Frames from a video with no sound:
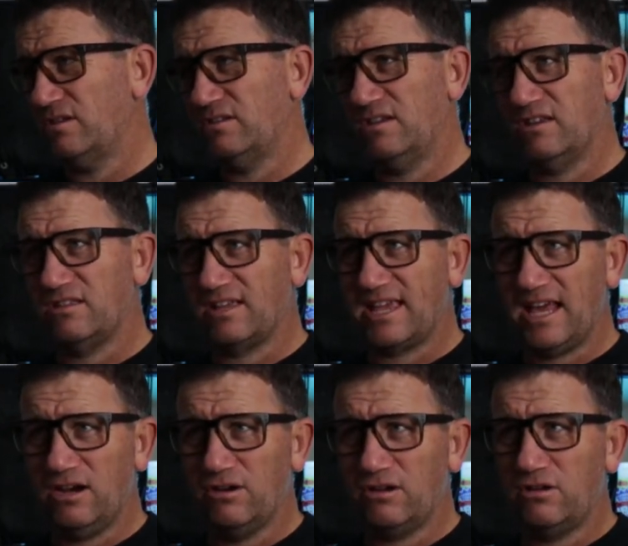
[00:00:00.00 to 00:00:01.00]
You get the
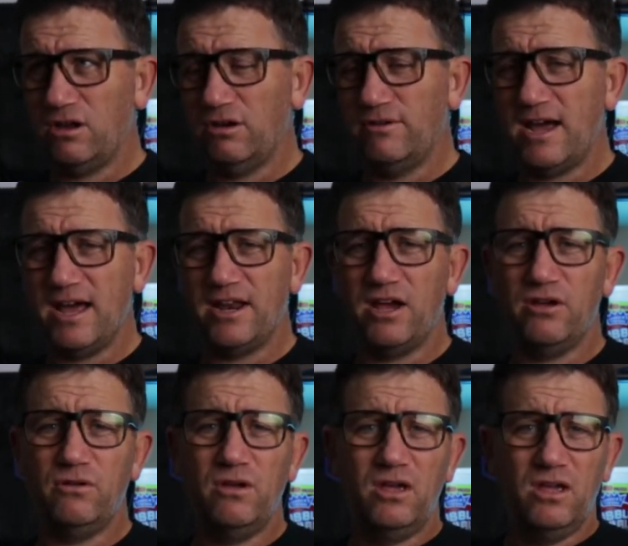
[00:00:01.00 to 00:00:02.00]

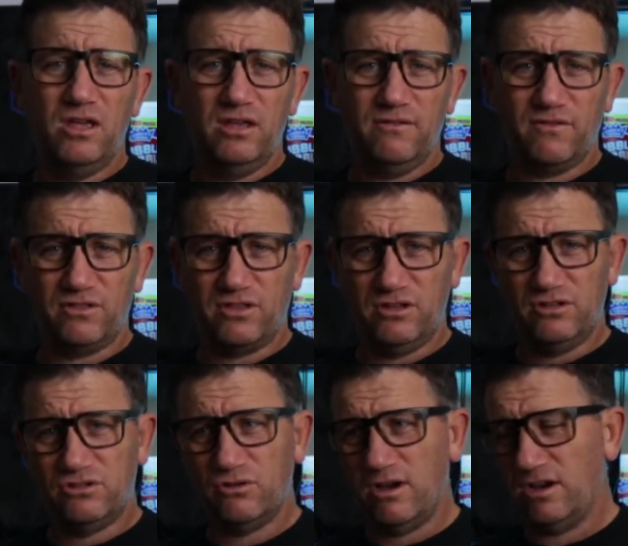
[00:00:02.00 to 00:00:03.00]
Colorado. You've got the
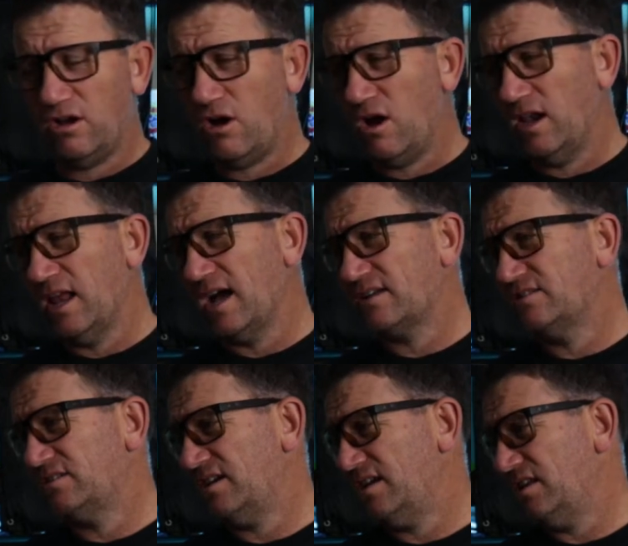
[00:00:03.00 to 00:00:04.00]
Toyota Hilux,